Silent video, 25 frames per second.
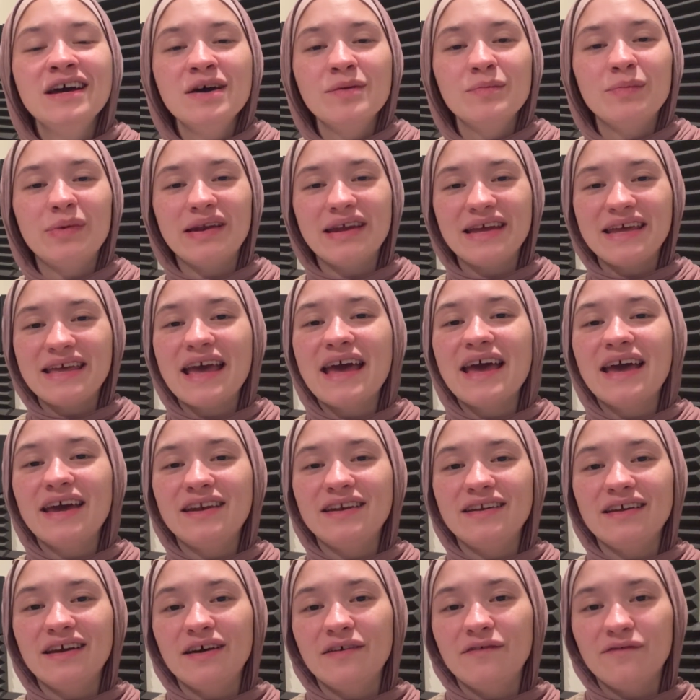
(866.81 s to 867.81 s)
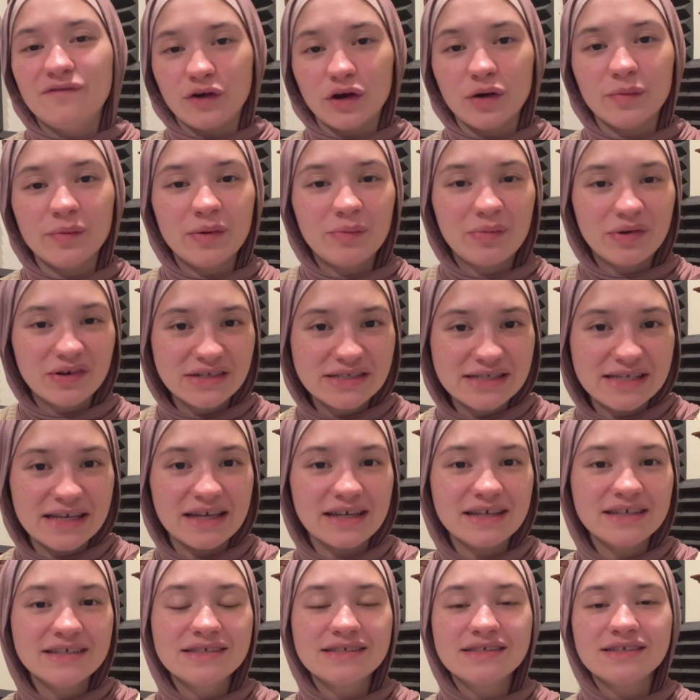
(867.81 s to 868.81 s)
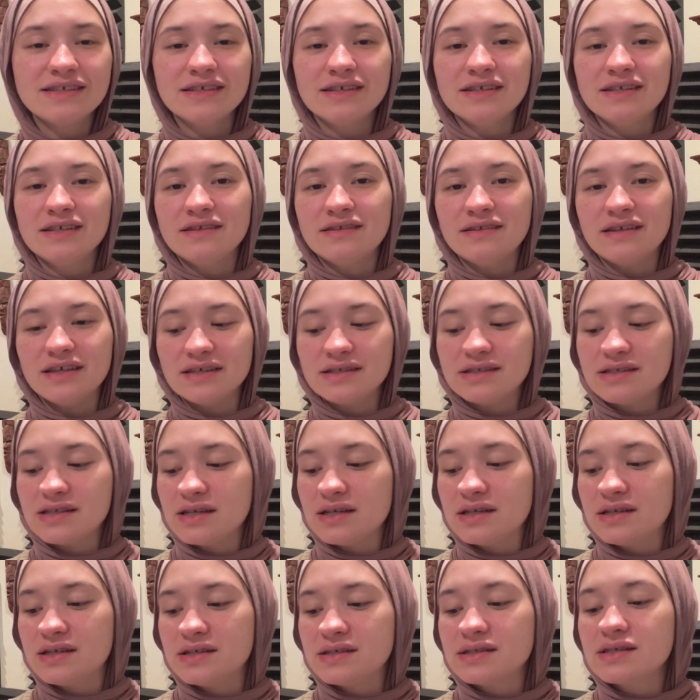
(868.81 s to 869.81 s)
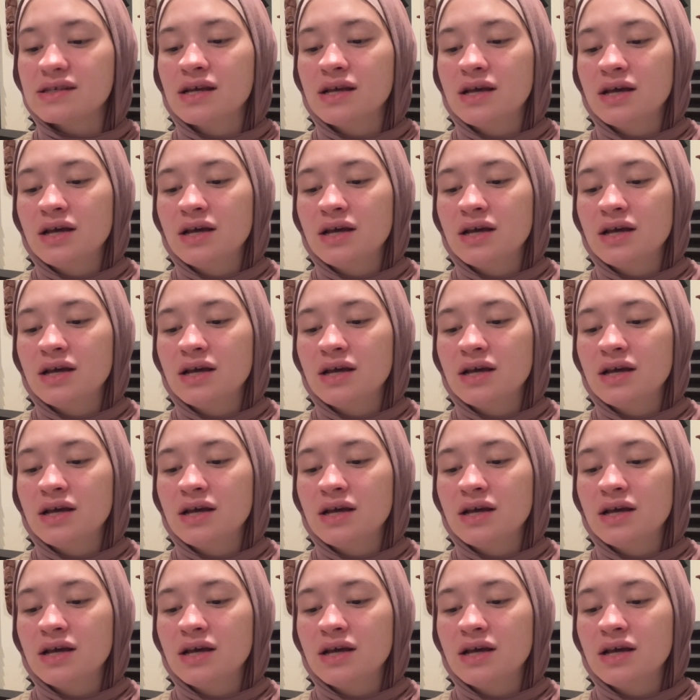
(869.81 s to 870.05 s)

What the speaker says: But again, affirm and persist. This is